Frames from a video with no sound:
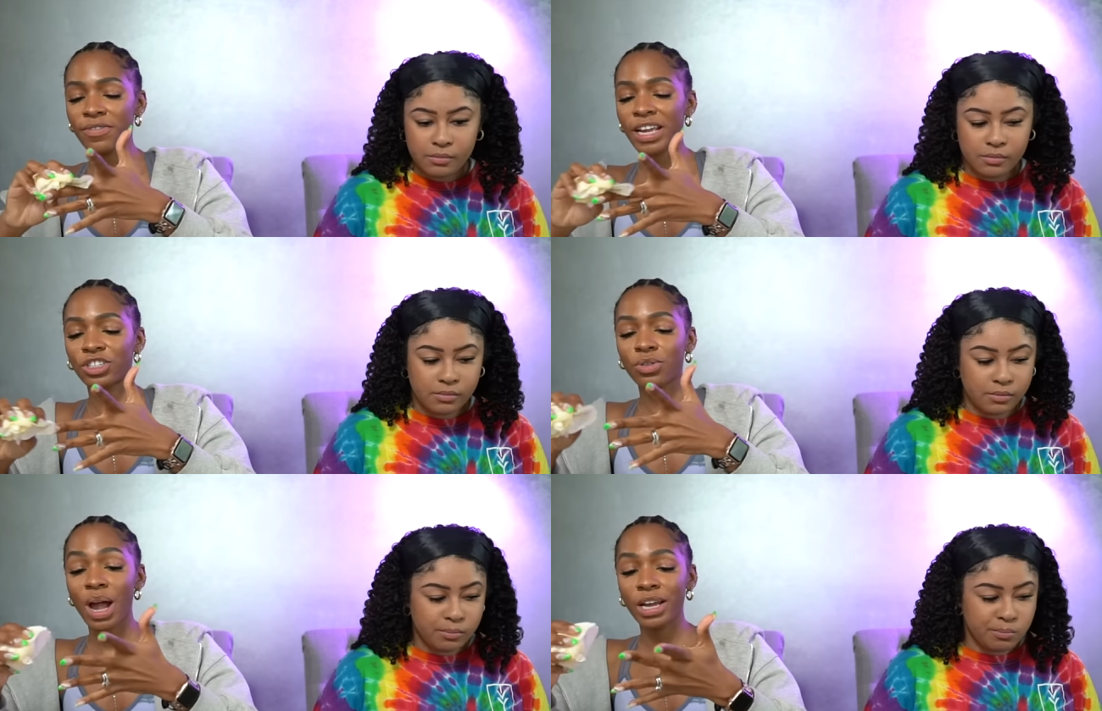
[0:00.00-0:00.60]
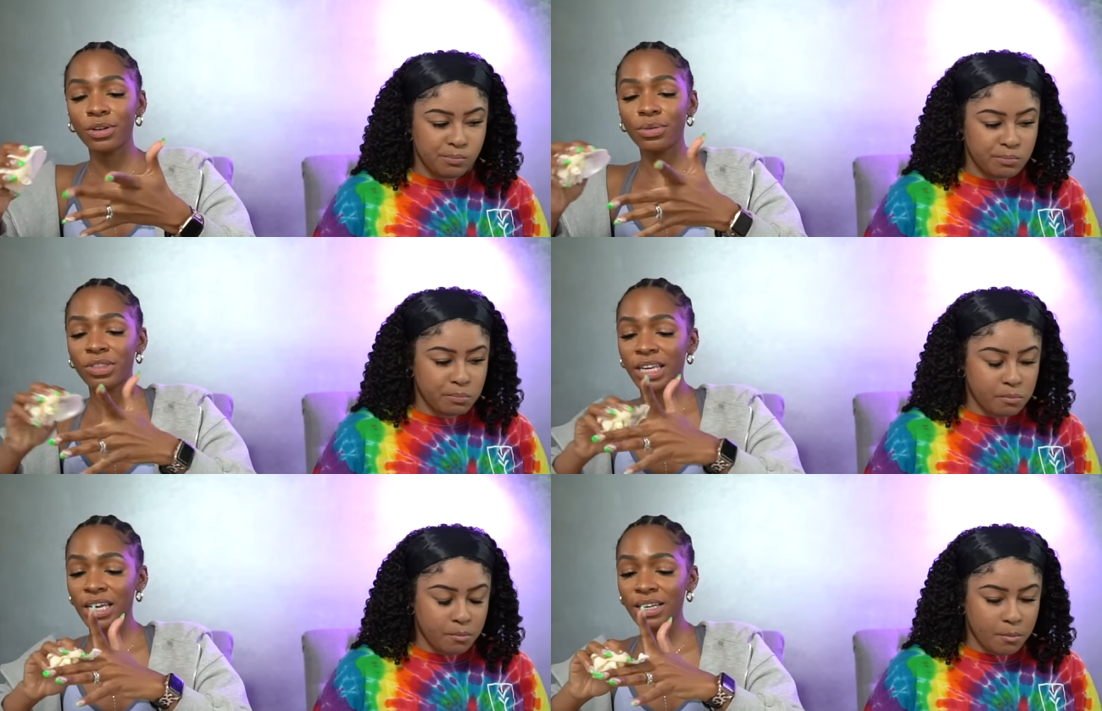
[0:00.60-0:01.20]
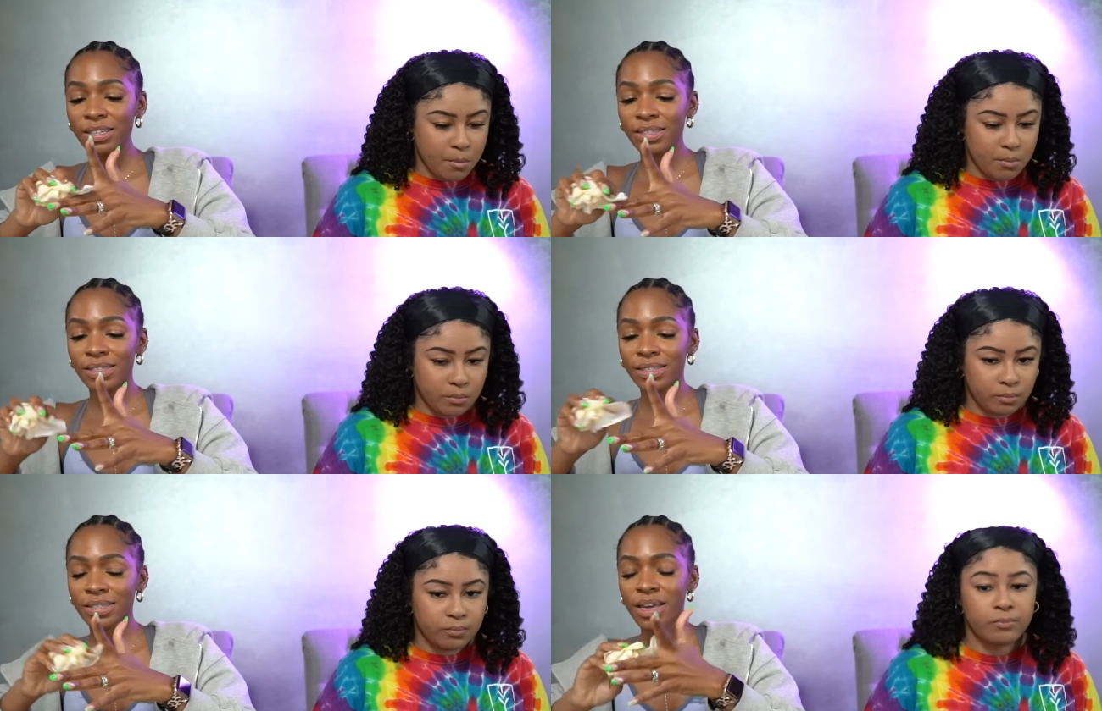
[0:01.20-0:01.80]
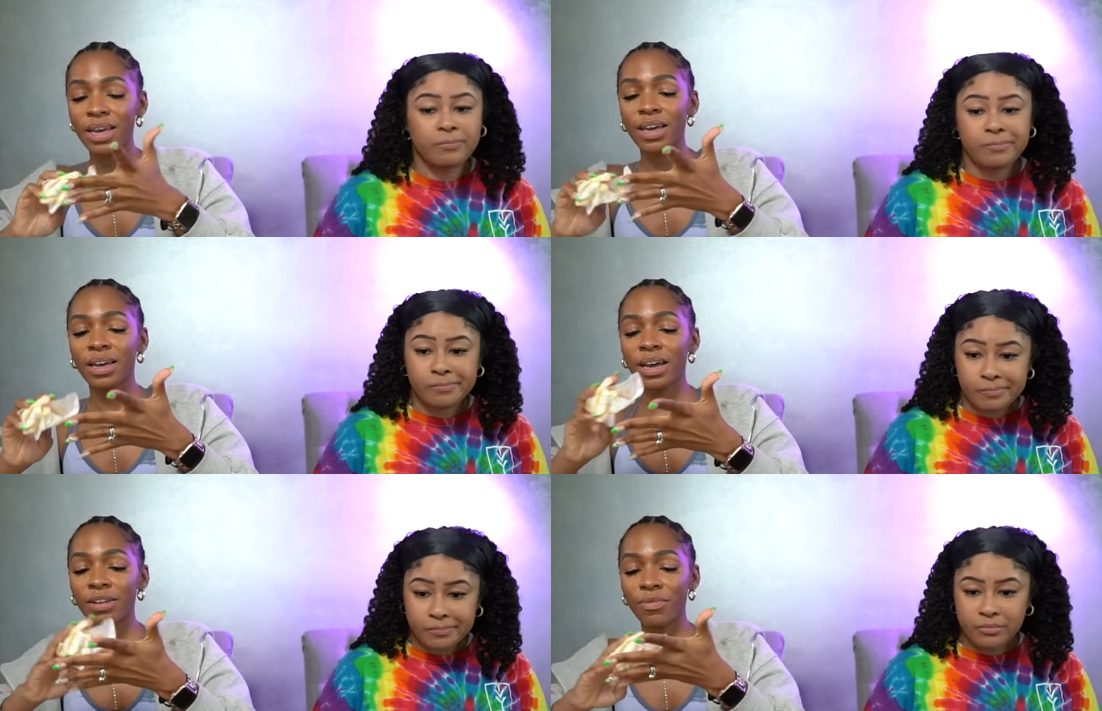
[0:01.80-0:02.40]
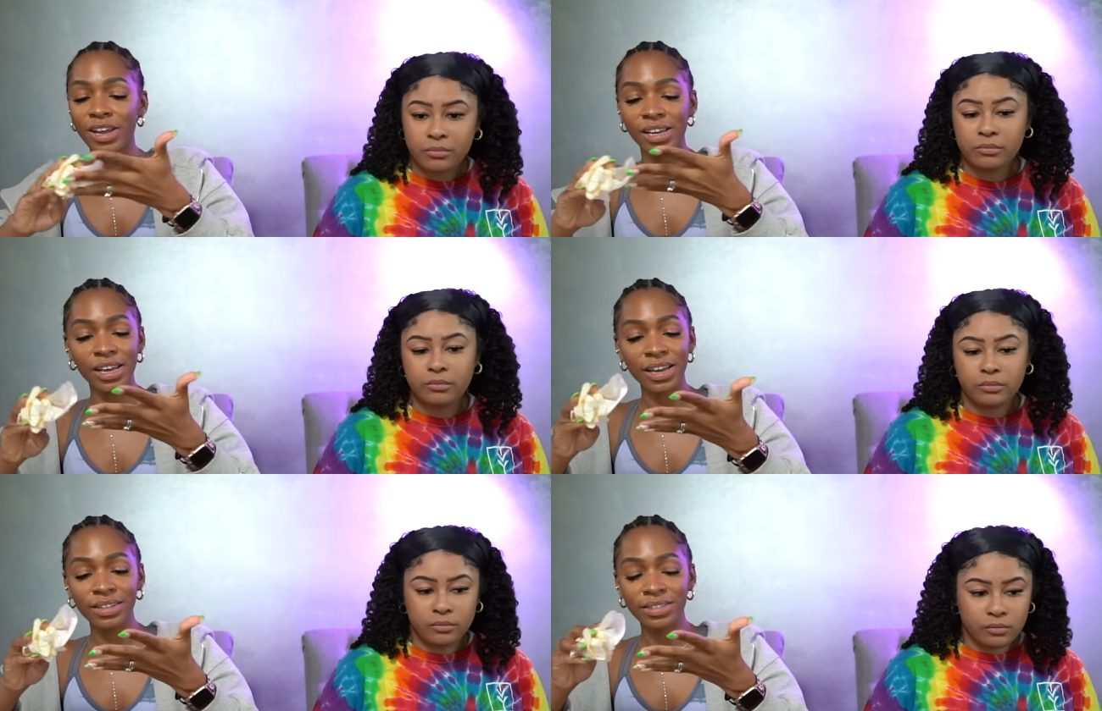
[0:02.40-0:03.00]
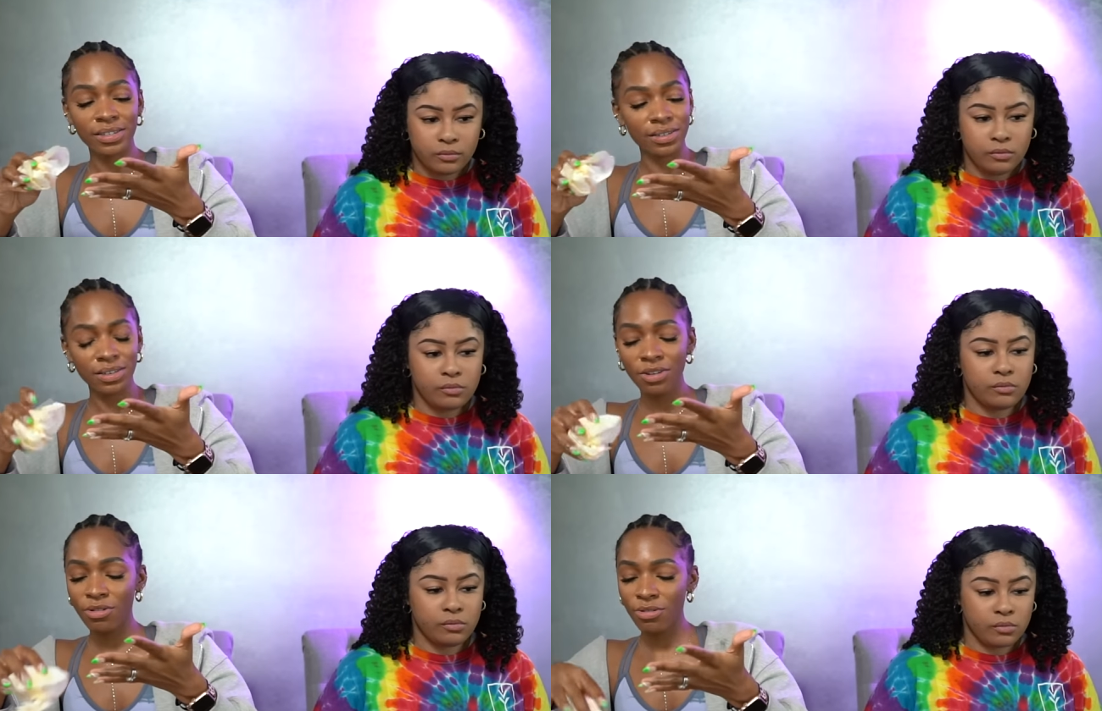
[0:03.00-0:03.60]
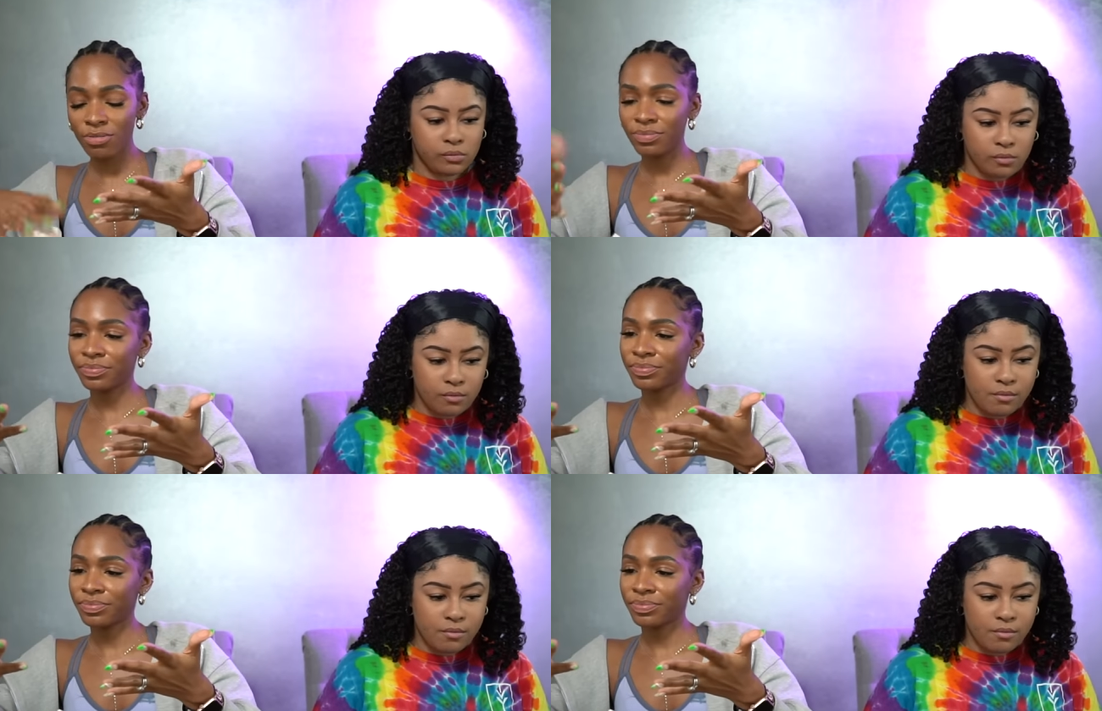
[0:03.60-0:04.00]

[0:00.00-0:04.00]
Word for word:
Speaker 1: like trying new things and reading it, you know,